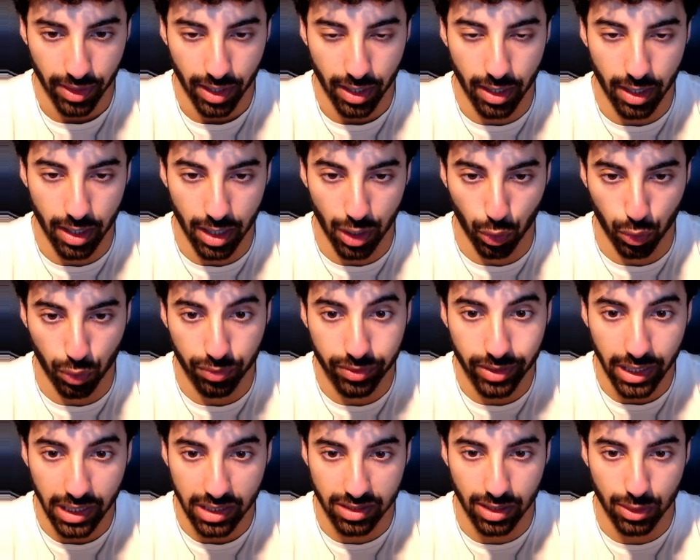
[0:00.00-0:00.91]
a lot of
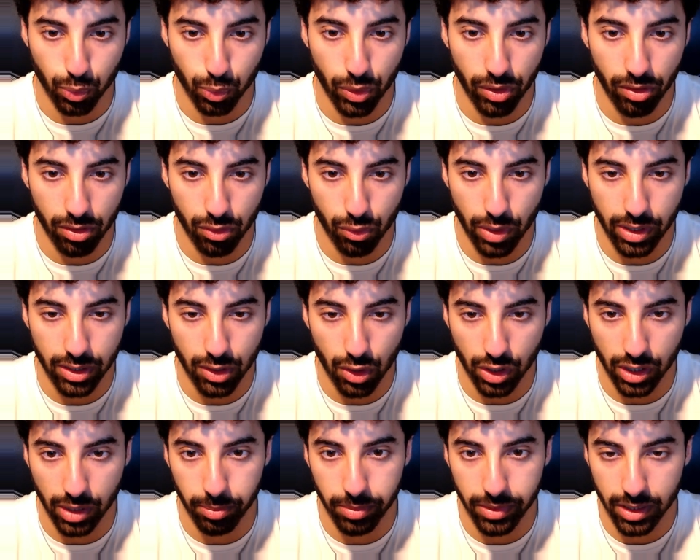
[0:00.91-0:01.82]
things that were already
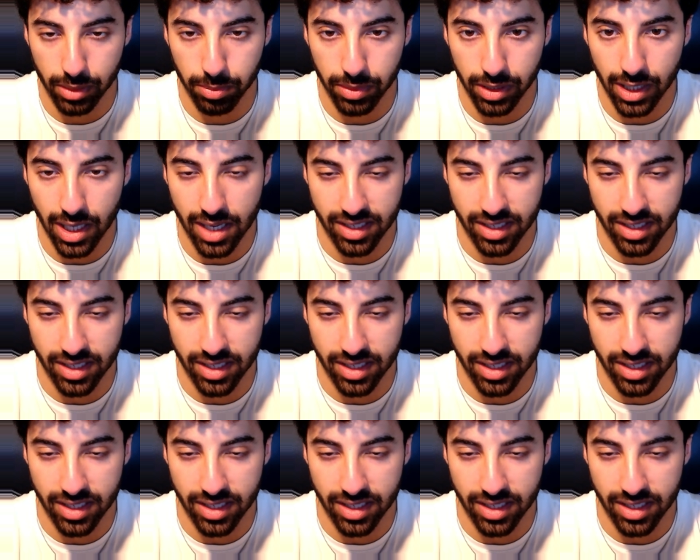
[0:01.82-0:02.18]
on the PDP.